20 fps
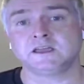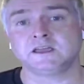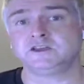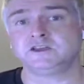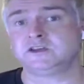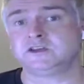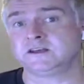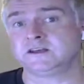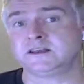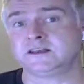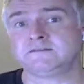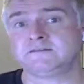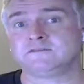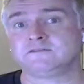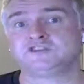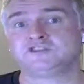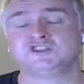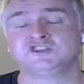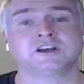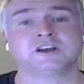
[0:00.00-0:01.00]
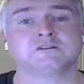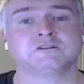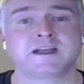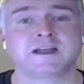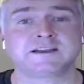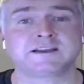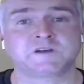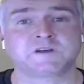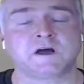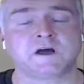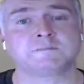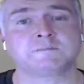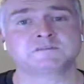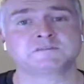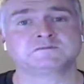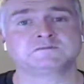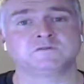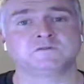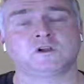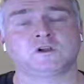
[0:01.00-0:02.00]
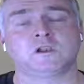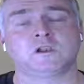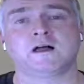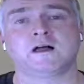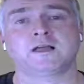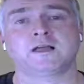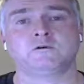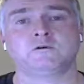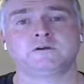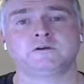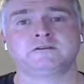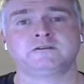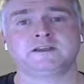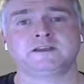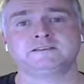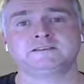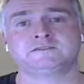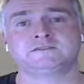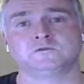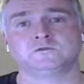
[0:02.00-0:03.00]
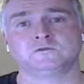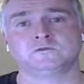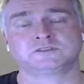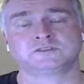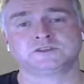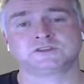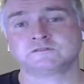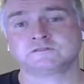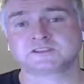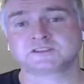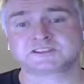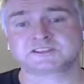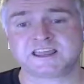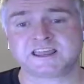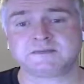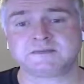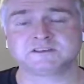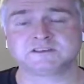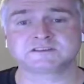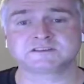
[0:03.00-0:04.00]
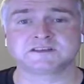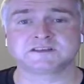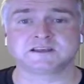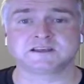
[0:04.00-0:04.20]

You can even generate types for client queries or server schemas,